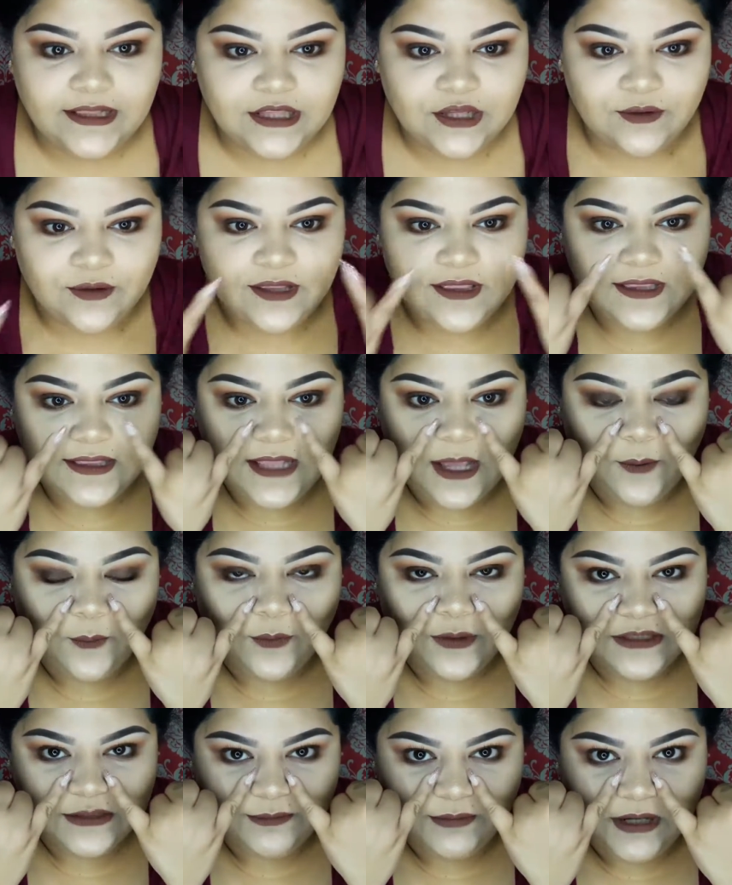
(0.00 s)
The only thing that
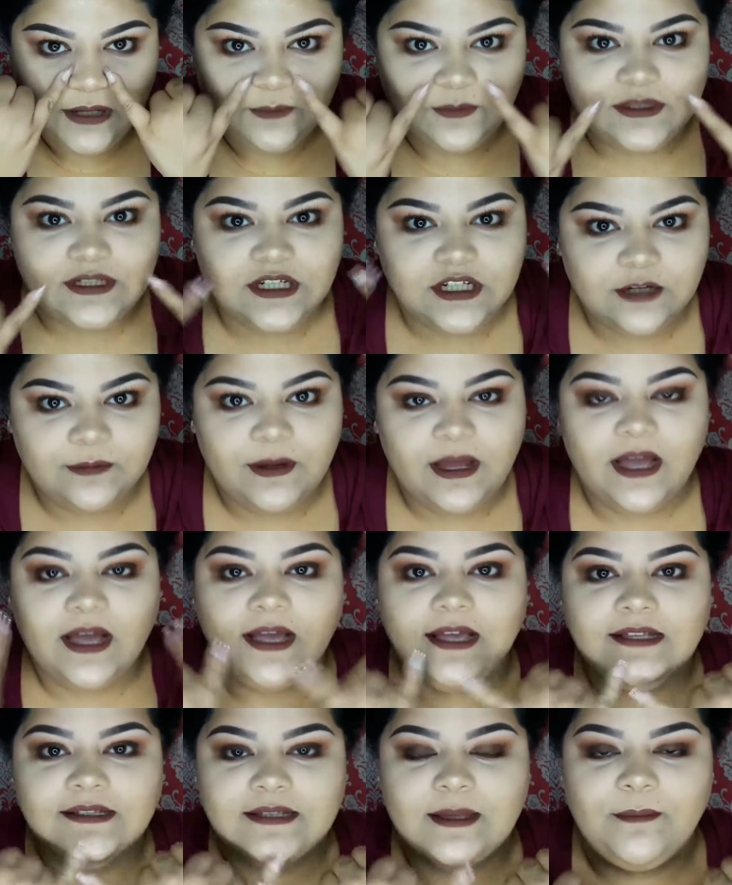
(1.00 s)
was bright was under my
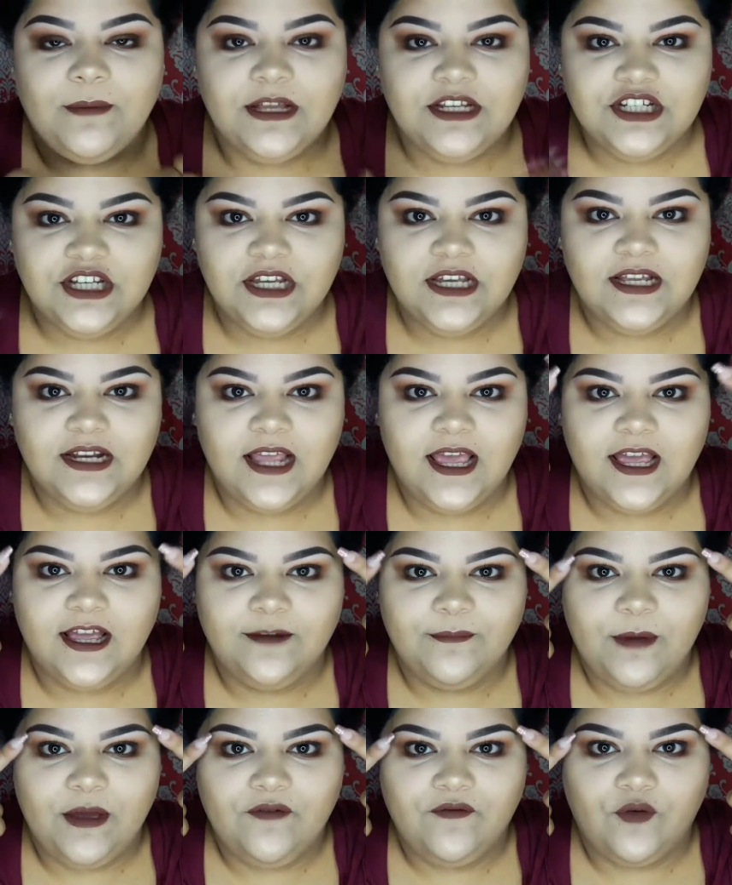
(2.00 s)
eyes, my chin,
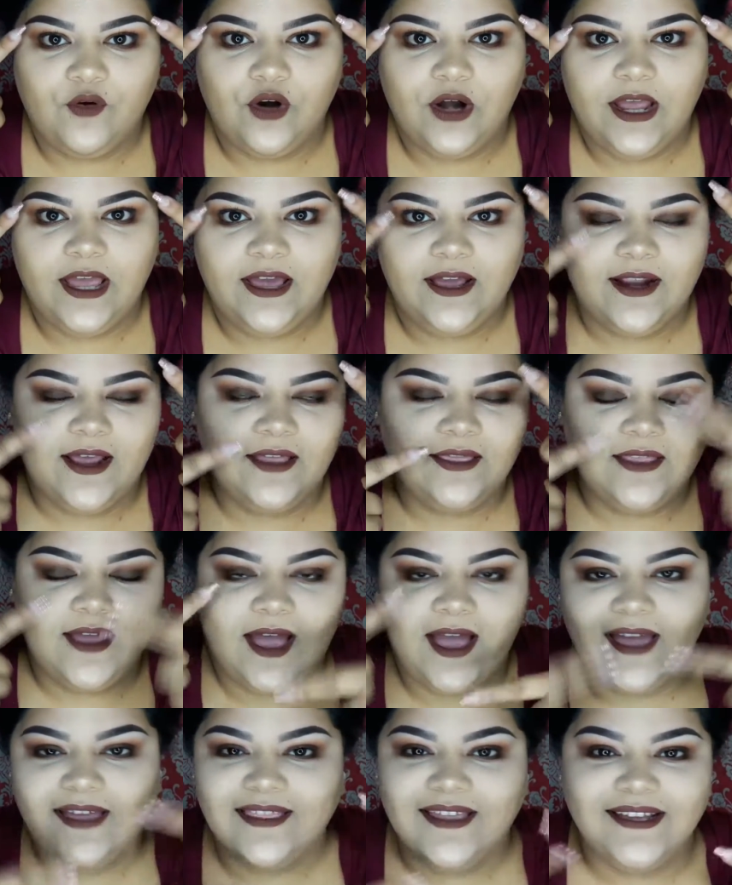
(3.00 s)
and my forehead, and the
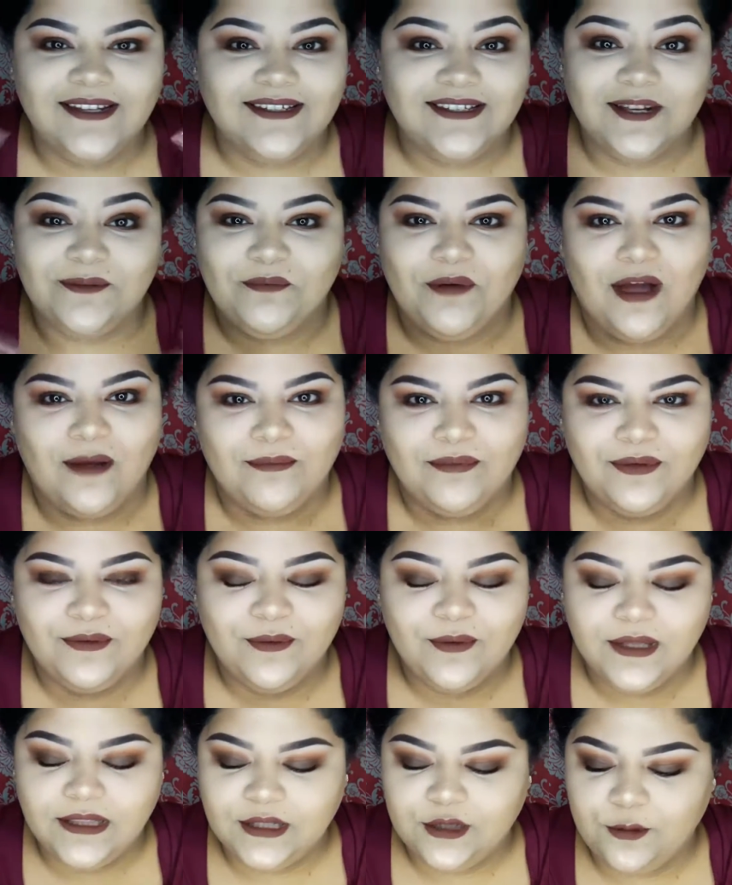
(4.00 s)
highlight did pop
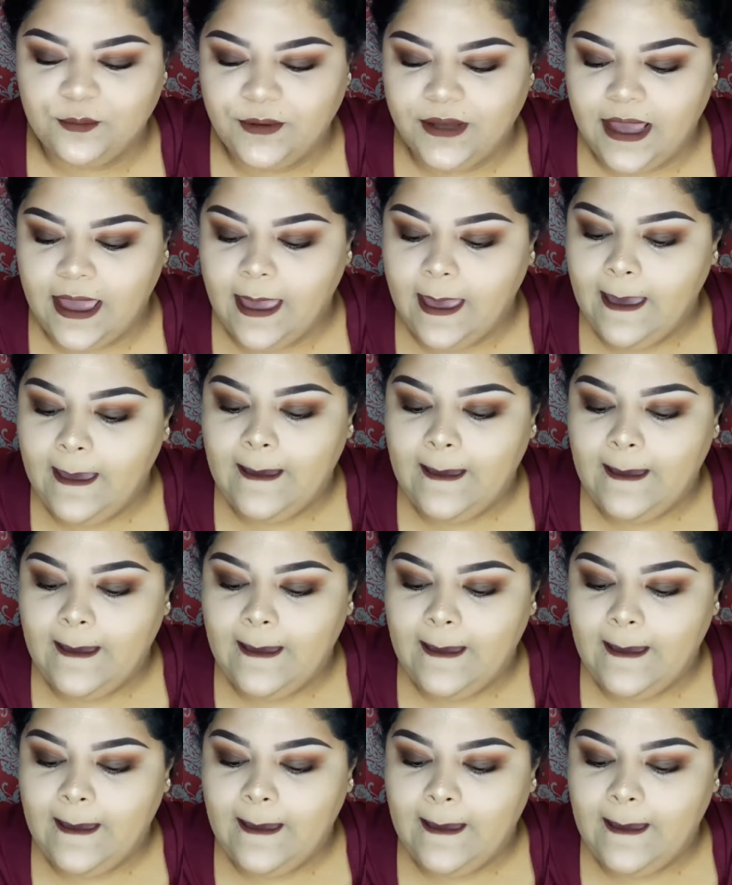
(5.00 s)
through a little bit.